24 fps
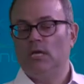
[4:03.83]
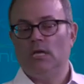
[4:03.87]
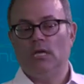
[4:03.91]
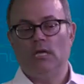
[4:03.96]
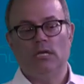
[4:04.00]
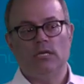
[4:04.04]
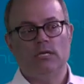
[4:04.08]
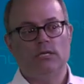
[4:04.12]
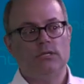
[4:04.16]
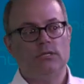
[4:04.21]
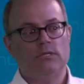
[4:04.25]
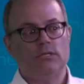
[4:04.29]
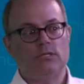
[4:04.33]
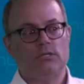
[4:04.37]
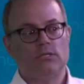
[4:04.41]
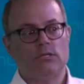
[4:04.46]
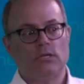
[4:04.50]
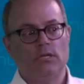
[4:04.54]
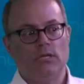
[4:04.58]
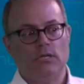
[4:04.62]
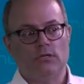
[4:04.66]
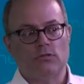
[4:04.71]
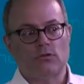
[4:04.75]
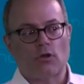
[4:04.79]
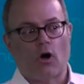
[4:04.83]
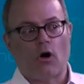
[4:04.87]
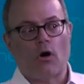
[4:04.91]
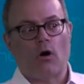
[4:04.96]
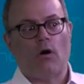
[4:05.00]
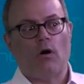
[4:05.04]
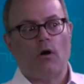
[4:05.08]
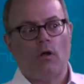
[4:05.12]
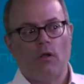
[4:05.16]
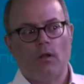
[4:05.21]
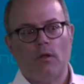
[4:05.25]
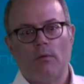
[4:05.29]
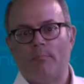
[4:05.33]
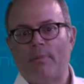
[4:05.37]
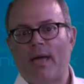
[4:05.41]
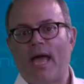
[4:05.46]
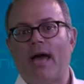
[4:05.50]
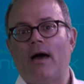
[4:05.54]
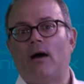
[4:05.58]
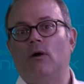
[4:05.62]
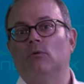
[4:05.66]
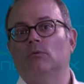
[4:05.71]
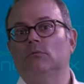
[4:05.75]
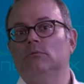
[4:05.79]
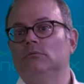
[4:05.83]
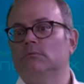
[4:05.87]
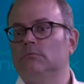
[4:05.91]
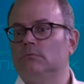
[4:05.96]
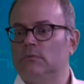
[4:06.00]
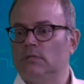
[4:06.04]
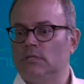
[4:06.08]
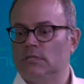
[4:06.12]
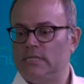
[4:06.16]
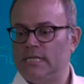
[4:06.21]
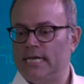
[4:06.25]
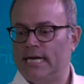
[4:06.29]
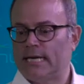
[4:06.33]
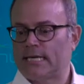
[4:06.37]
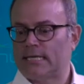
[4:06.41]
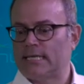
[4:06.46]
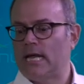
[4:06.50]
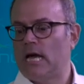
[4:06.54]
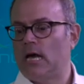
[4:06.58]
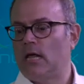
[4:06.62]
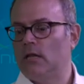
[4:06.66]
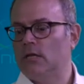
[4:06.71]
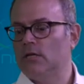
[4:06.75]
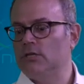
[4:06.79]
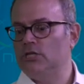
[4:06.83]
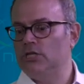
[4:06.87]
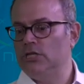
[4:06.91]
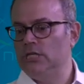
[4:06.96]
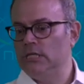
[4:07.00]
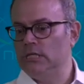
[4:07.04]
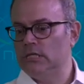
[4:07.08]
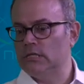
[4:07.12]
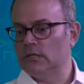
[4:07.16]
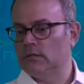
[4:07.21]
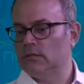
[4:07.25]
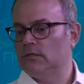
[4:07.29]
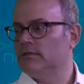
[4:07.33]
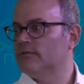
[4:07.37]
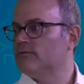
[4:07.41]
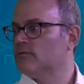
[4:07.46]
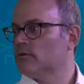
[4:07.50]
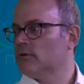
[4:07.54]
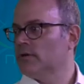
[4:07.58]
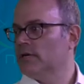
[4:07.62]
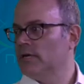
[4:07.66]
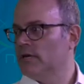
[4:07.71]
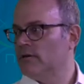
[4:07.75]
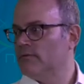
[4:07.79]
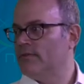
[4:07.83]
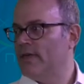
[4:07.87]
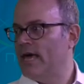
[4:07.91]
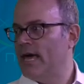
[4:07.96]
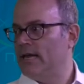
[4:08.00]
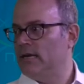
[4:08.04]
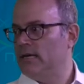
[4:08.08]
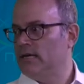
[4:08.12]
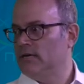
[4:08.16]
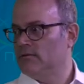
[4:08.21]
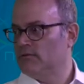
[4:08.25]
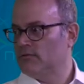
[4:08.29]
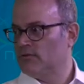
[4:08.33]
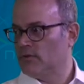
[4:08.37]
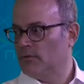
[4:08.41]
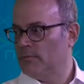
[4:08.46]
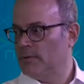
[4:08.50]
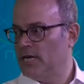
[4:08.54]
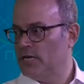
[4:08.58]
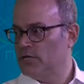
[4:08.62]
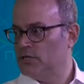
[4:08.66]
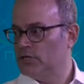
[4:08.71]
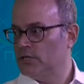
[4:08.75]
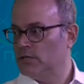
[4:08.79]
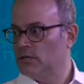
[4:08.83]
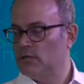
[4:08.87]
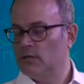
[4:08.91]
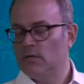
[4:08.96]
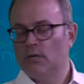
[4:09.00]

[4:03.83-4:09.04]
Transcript: is, is all about the technology delivery of that information.